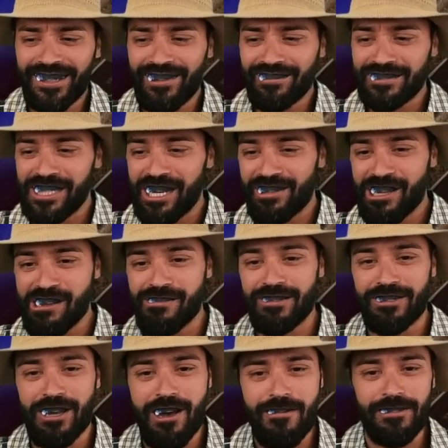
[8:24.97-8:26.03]
Yeah, tough
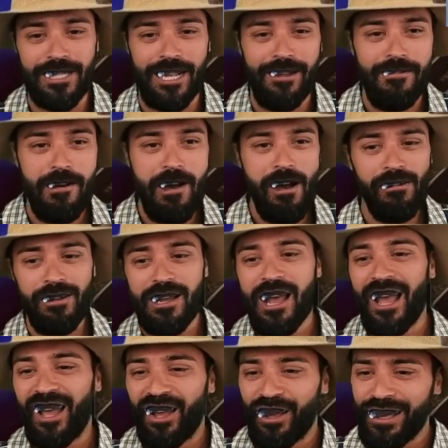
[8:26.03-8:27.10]
crowd, always, like, oh,
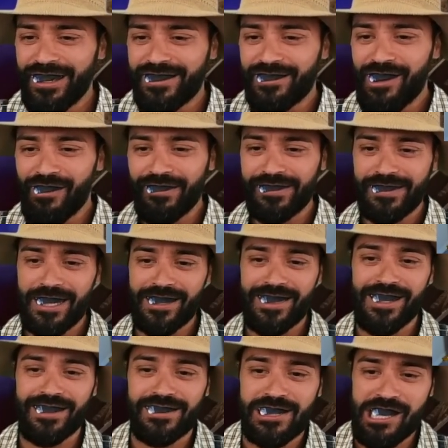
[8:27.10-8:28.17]
it is always like
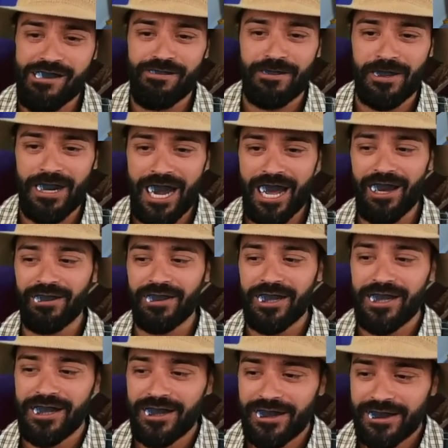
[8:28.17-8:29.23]
this. Tough crowd,
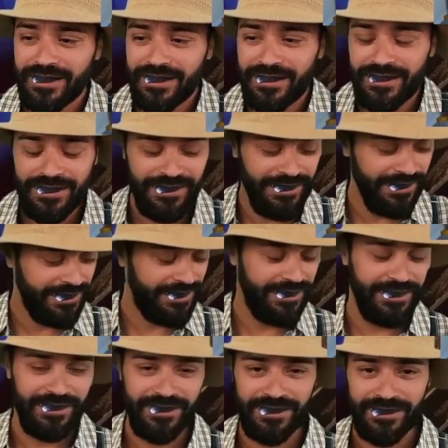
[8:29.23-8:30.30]

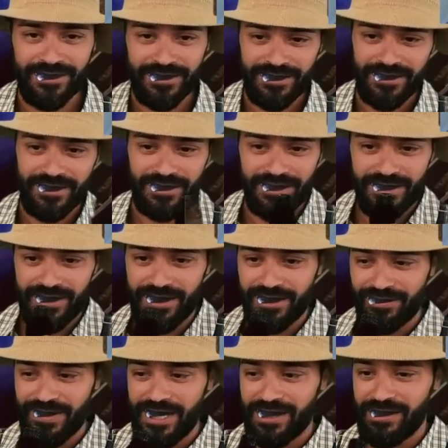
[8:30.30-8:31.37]
ish. Is
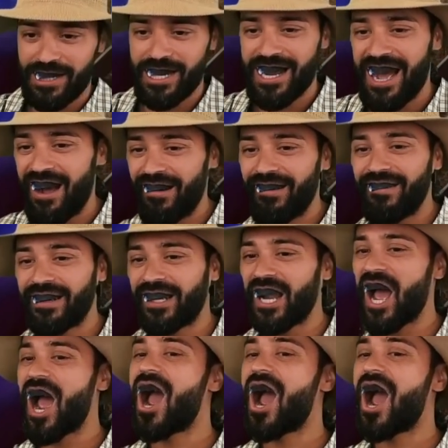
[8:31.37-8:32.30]
by the way, how am I gonna?